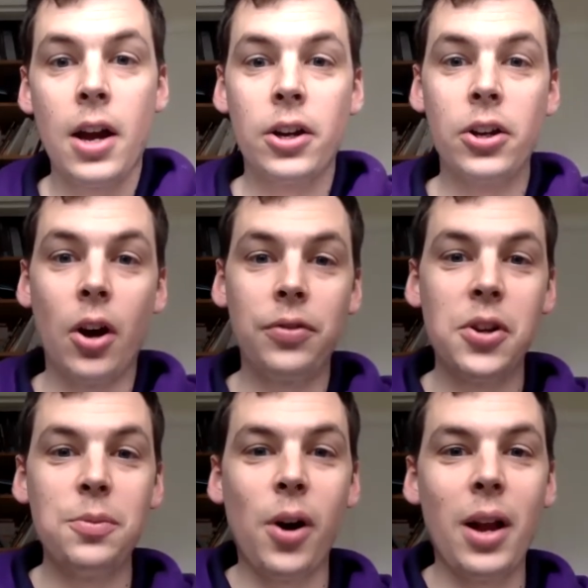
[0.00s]
Good
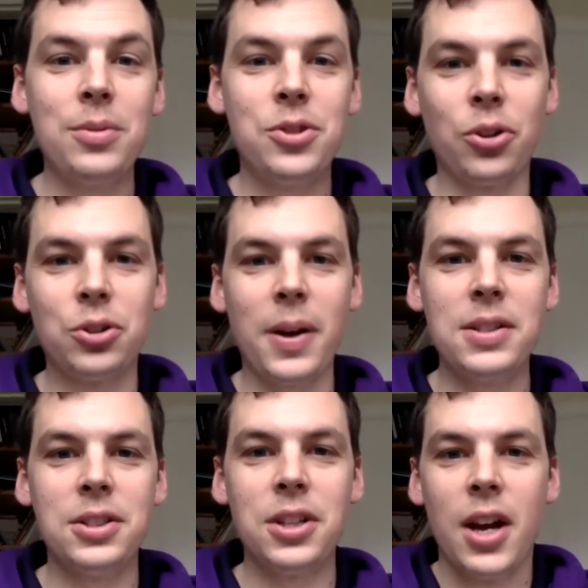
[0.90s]
afternoon, my name is John
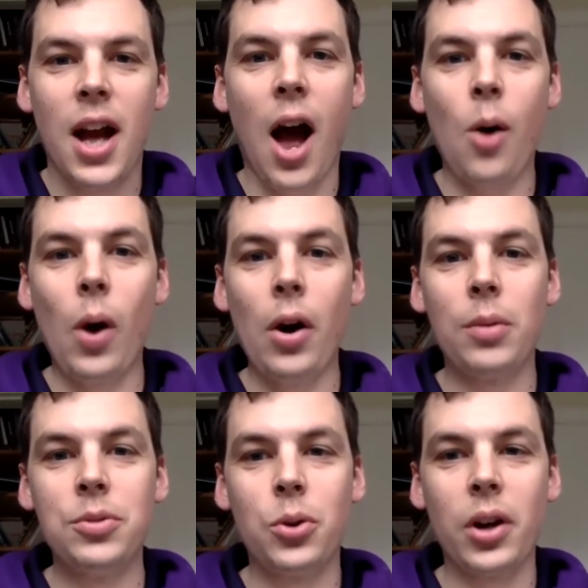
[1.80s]
Spence.
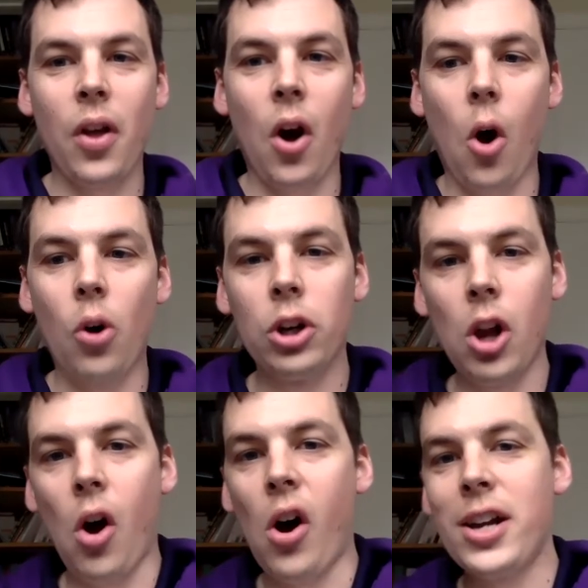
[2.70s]
Welcome to another
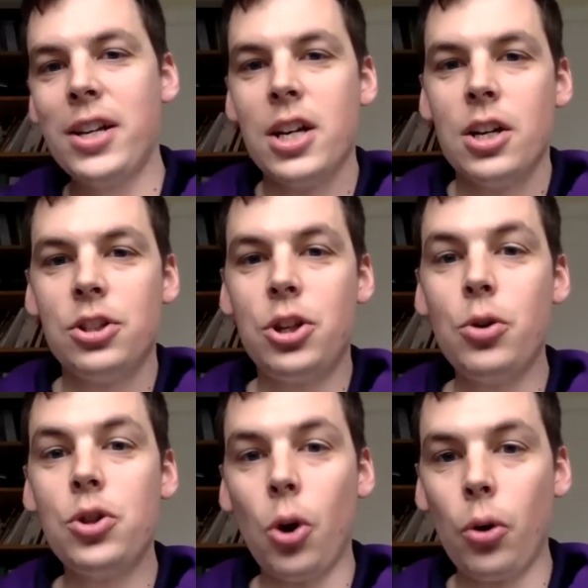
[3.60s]
online
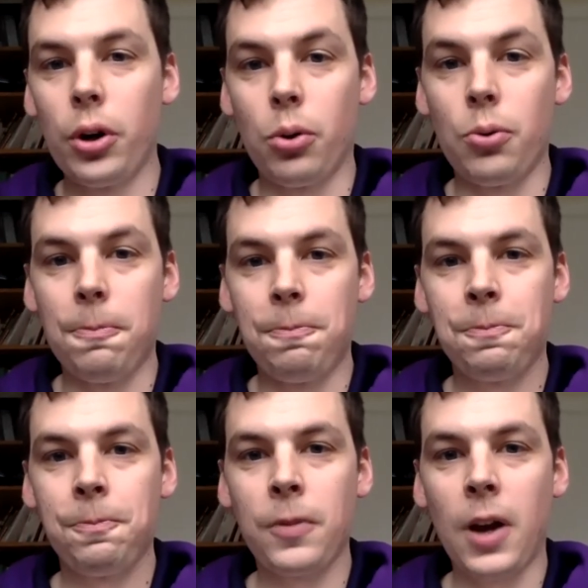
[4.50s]
tutorial.
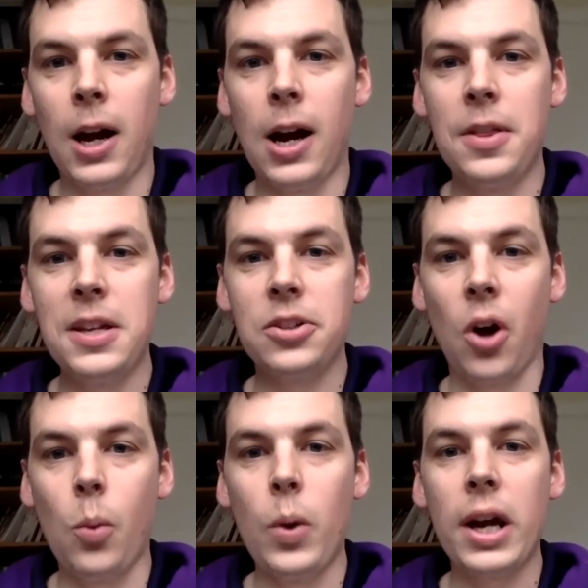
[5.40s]
This
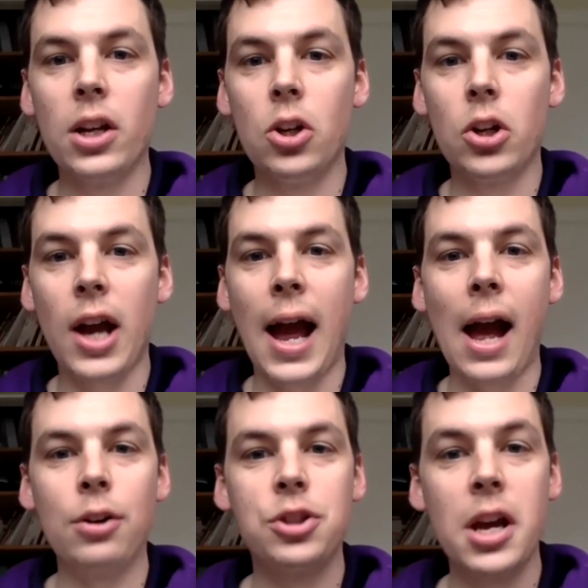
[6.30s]
time we're going to look at
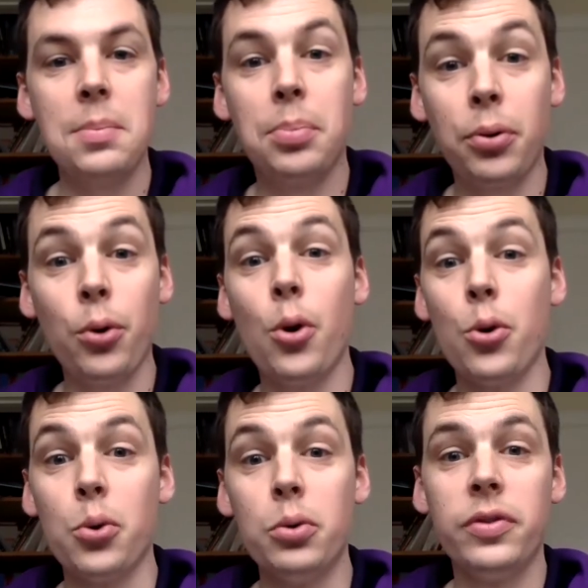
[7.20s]
how to
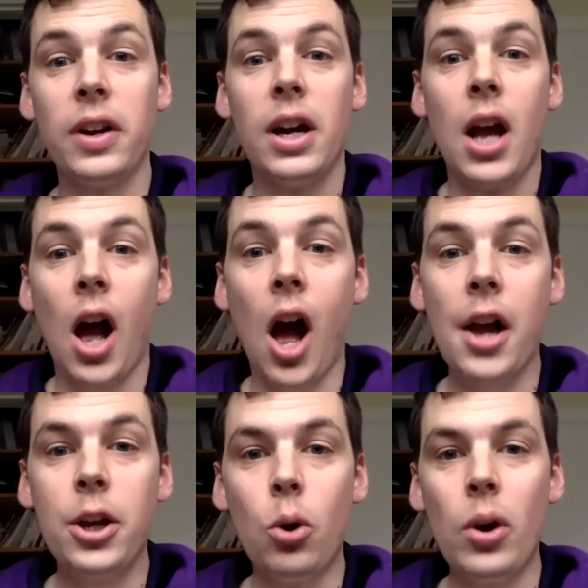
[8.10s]
improve
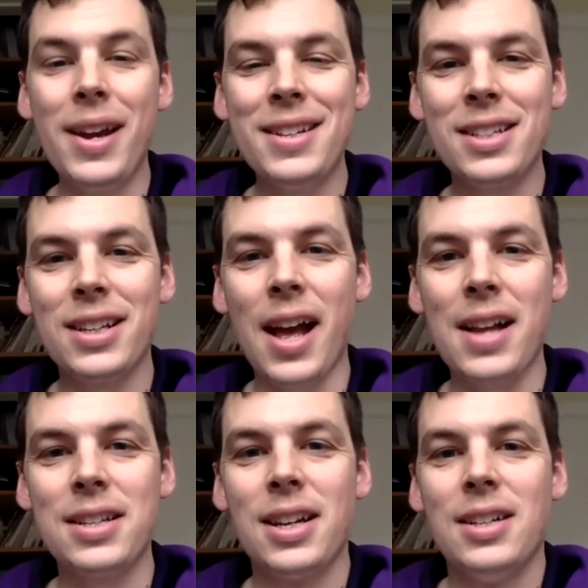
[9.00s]
your
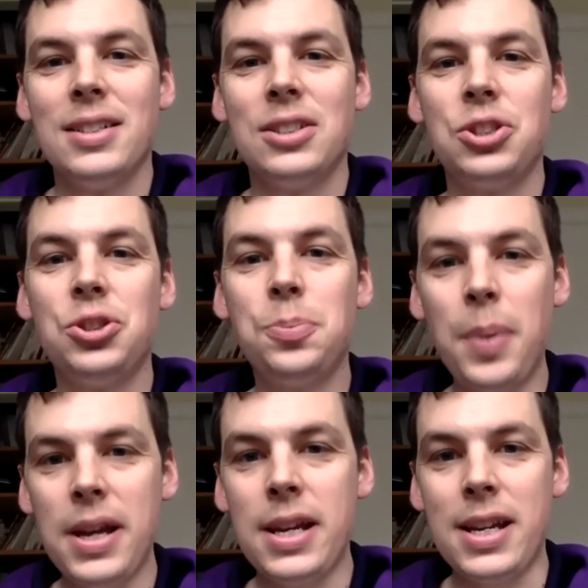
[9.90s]
internet
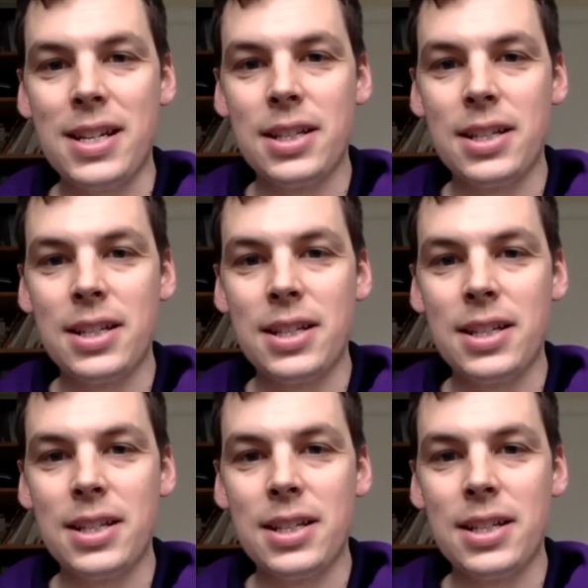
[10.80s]
speed.